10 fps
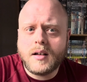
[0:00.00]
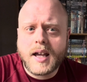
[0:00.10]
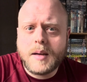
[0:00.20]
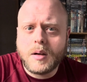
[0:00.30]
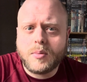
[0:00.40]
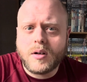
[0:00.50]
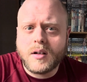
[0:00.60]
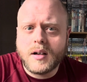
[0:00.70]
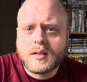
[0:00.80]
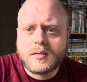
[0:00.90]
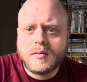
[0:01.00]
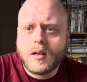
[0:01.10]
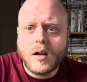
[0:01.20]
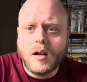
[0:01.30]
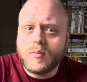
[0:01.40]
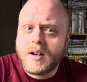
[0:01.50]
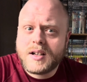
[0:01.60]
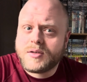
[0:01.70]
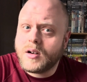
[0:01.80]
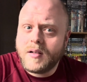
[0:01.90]
gaming products,
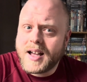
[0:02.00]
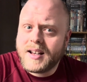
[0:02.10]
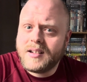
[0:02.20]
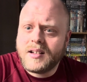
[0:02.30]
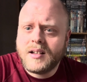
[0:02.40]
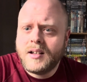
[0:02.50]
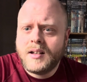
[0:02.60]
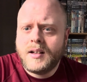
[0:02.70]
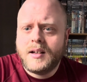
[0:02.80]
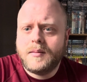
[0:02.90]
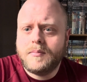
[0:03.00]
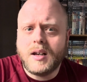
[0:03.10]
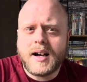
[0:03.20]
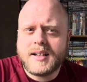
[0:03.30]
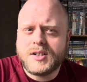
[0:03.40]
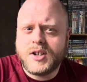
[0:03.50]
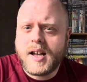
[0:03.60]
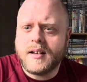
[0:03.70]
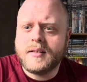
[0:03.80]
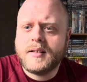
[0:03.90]
retro and last
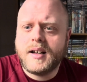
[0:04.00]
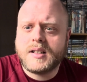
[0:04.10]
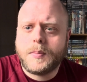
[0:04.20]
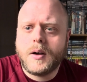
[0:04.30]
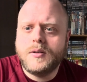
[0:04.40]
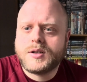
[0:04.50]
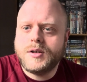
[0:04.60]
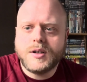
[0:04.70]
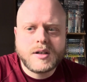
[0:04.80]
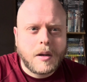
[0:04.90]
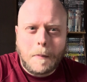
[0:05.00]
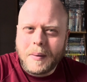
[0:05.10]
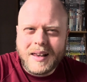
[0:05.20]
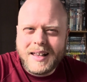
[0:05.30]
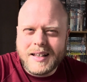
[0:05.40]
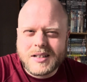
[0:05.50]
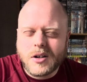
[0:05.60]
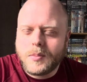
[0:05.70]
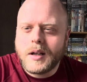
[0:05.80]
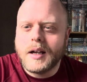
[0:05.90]
gen, as opposed to just completely
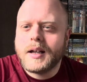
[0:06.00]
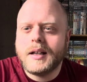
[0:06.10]
stopping it.